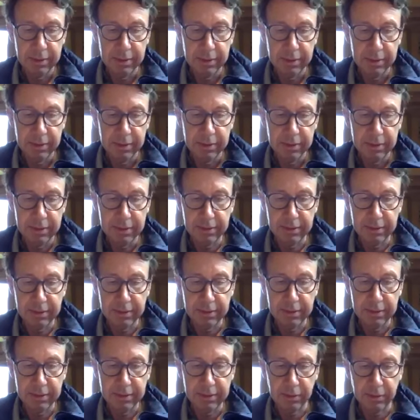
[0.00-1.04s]
is at the
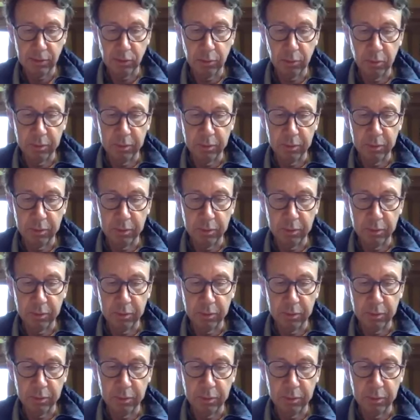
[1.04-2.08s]
moment uh, heart
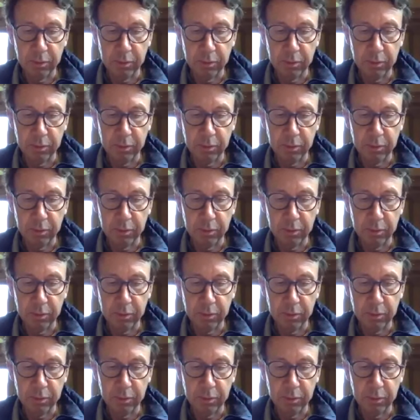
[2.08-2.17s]
disease,